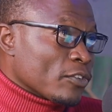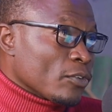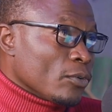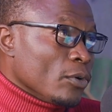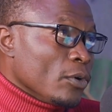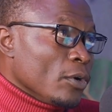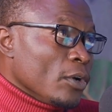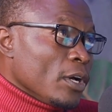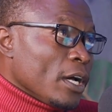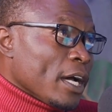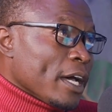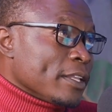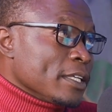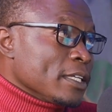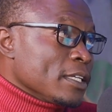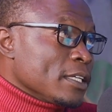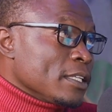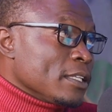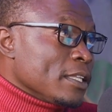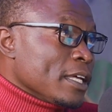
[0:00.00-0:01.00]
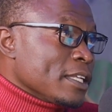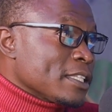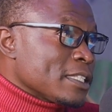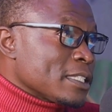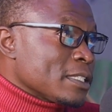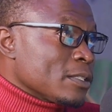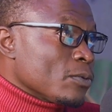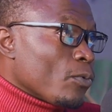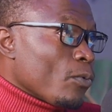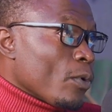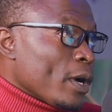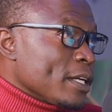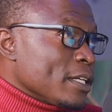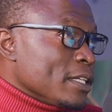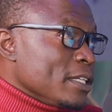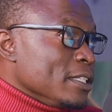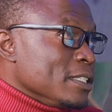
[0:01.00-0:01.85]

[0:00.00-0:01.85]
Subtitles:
So I think that's what